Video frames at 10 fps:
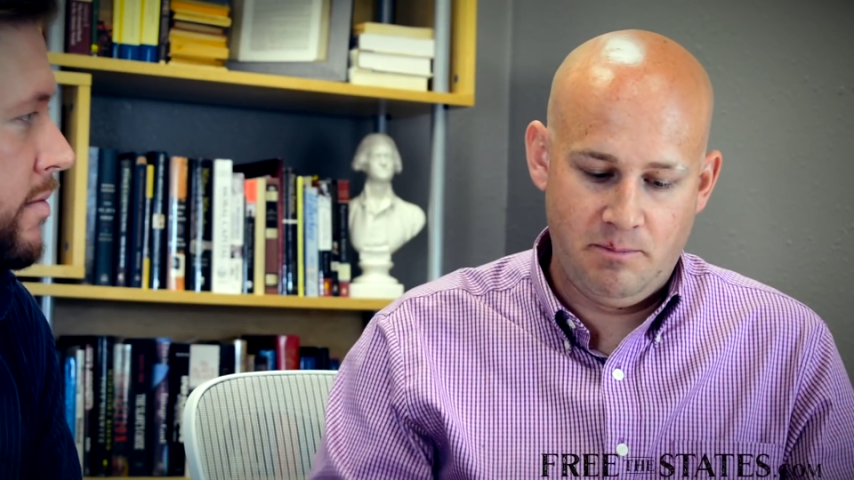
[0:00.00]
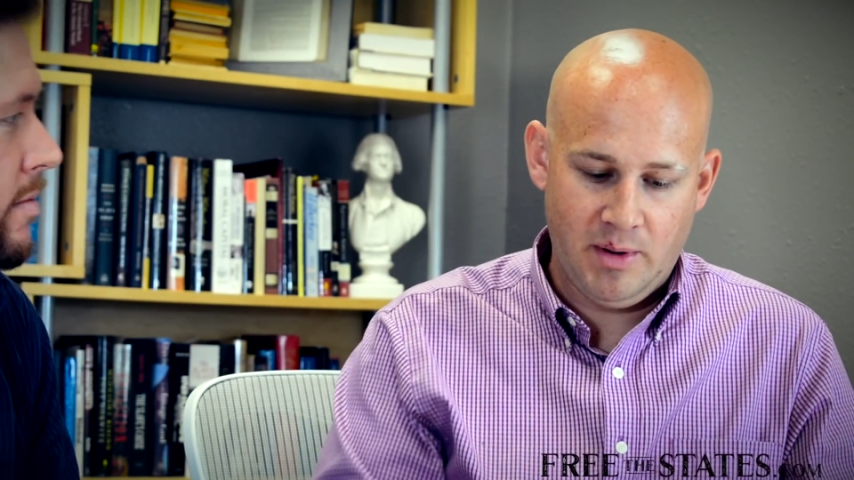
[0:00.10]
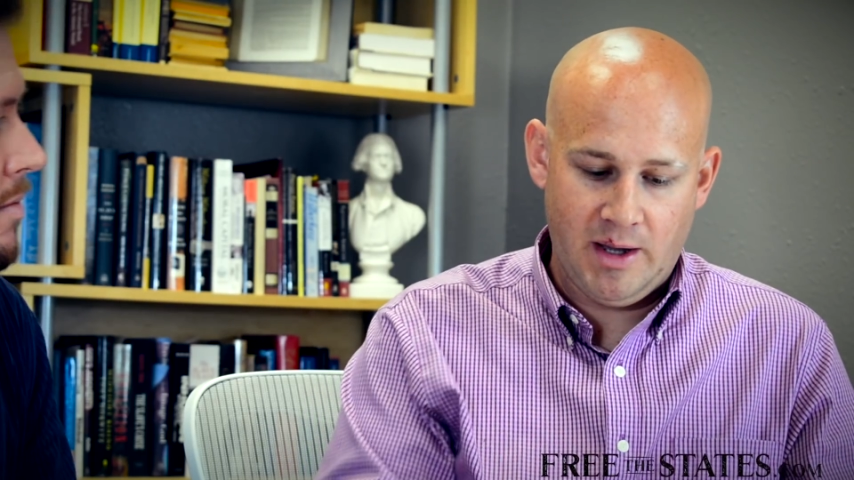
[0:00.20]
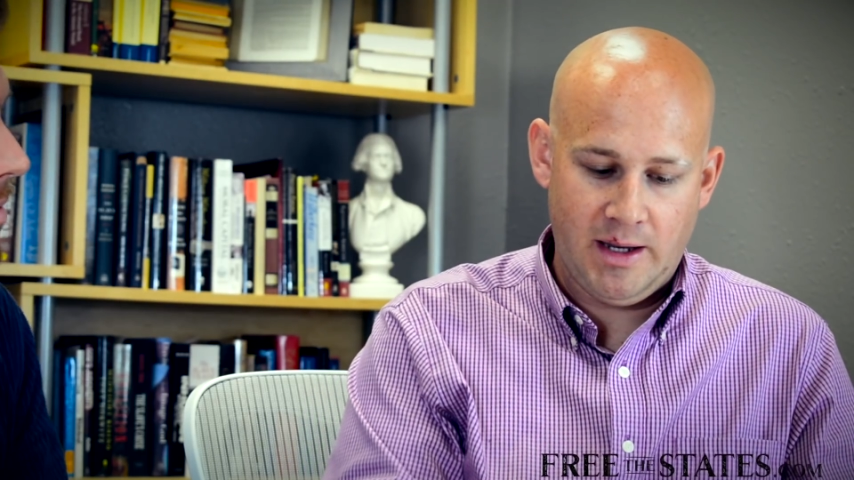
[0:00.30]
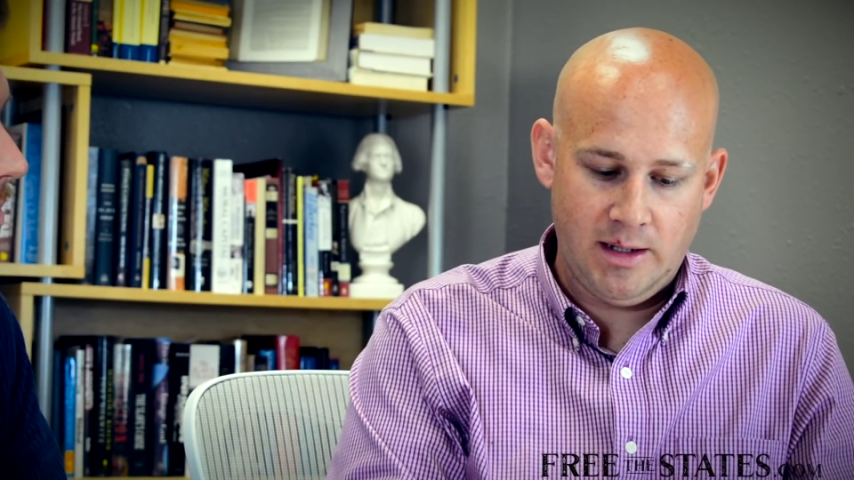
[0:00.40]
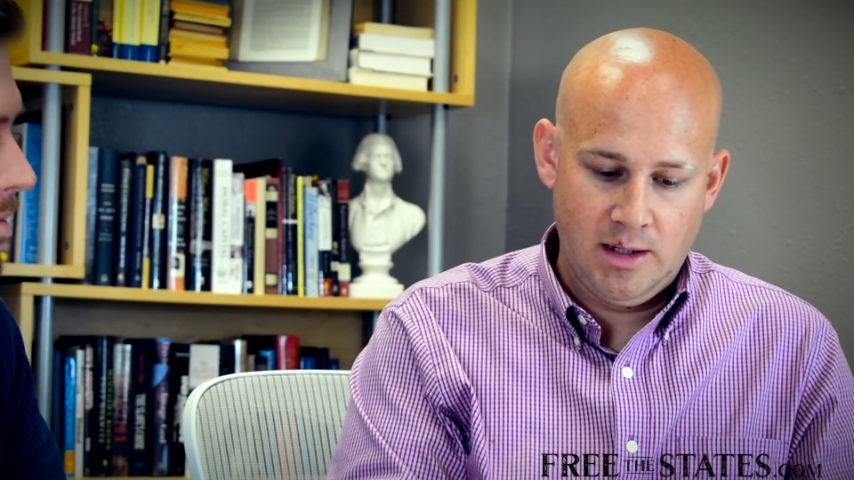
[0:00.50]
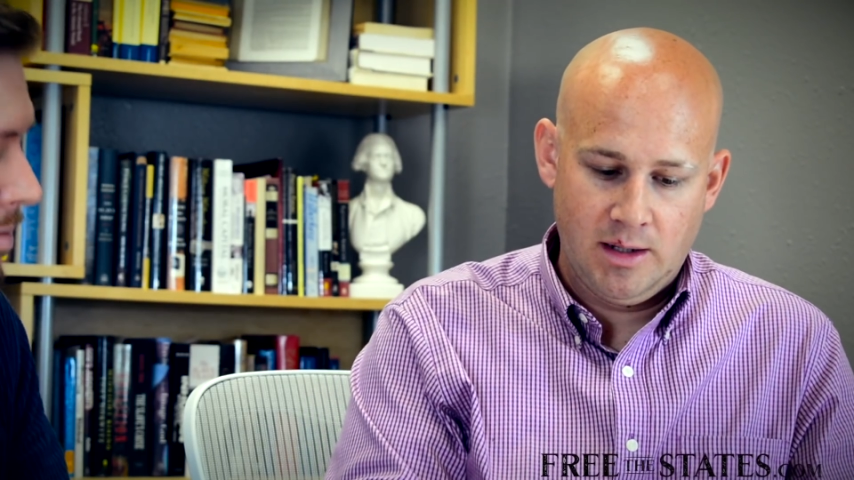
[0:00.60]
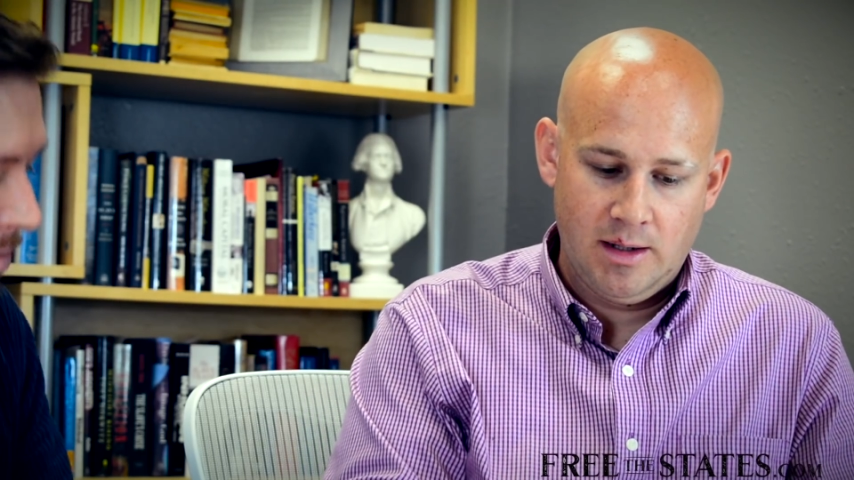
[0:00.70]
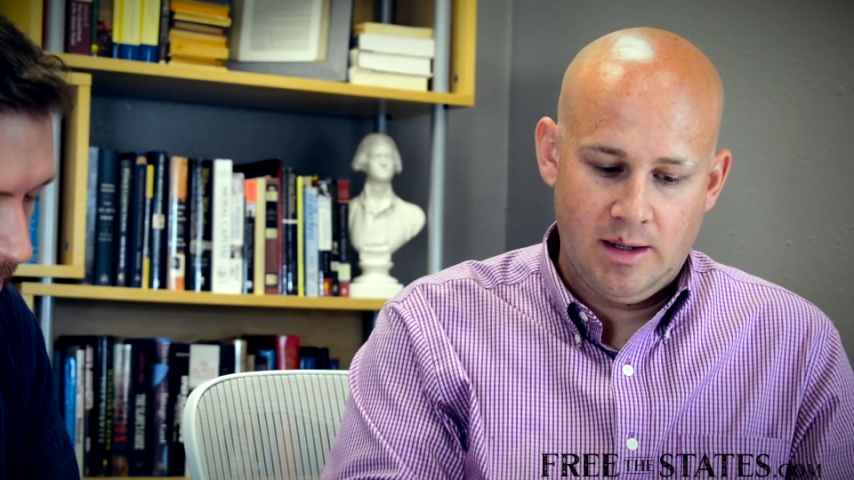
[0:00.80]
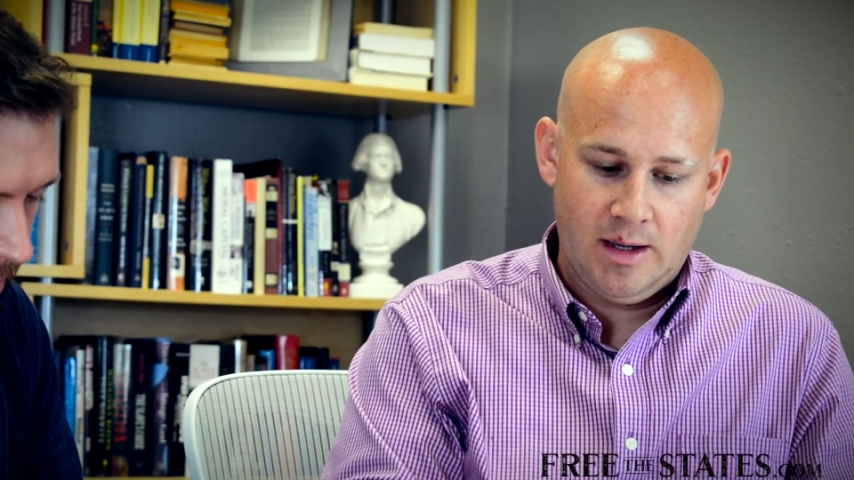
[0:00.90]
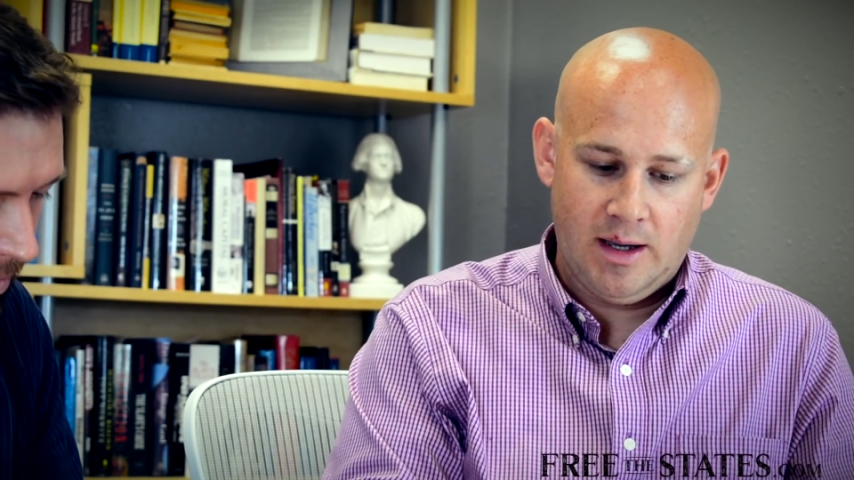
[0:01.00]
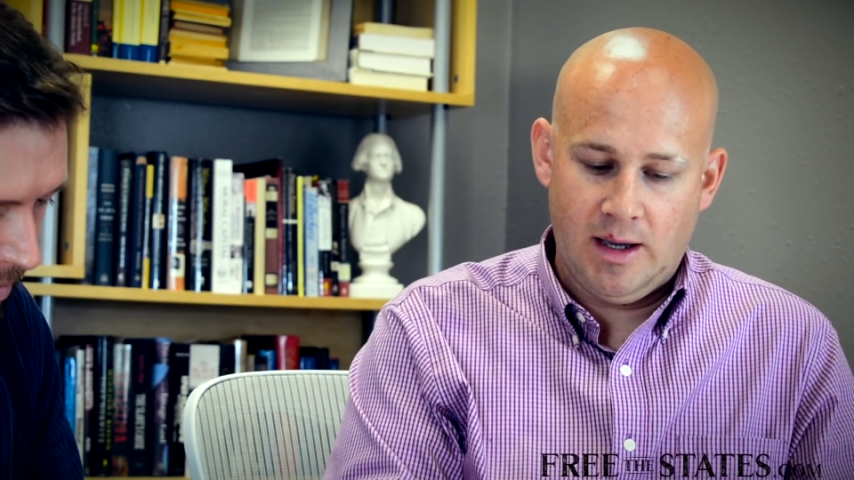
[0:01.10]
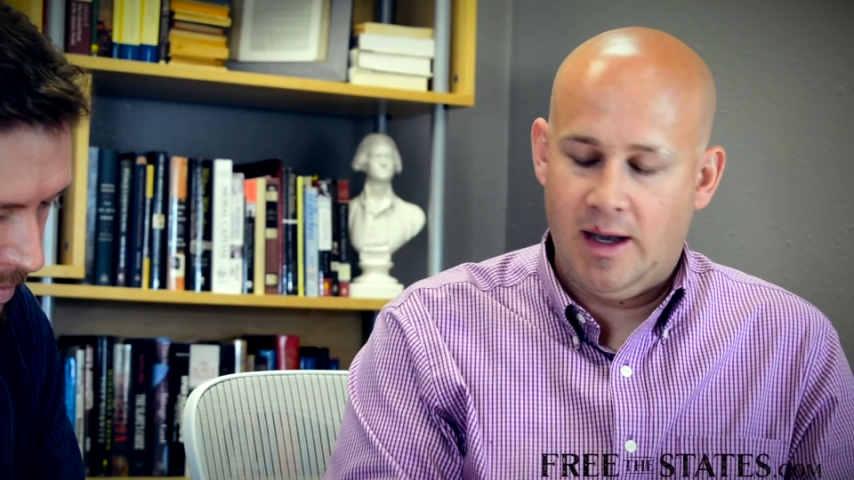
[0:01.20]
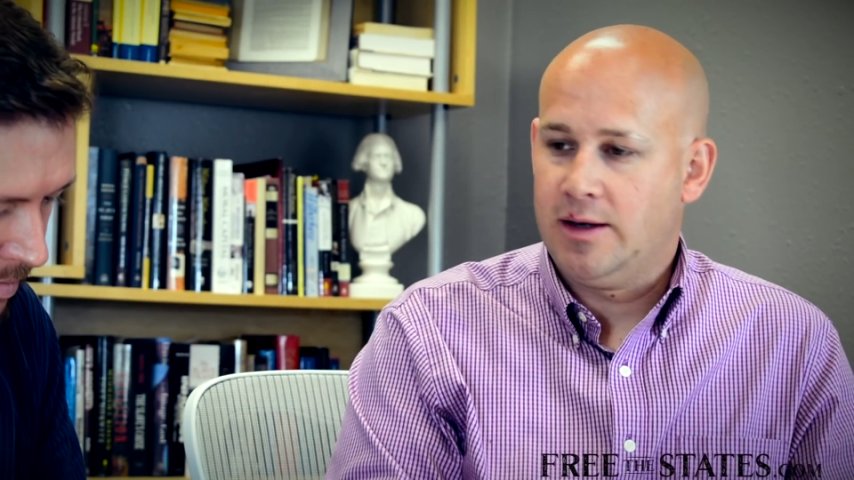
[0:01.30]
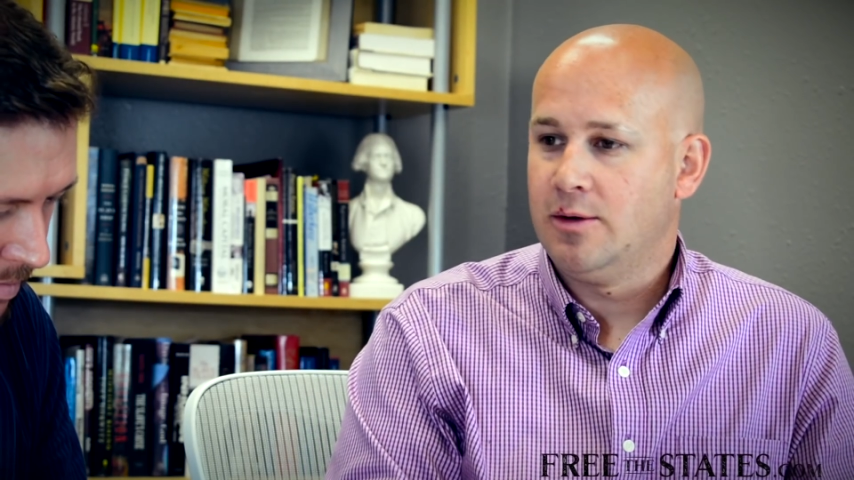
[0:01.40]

but I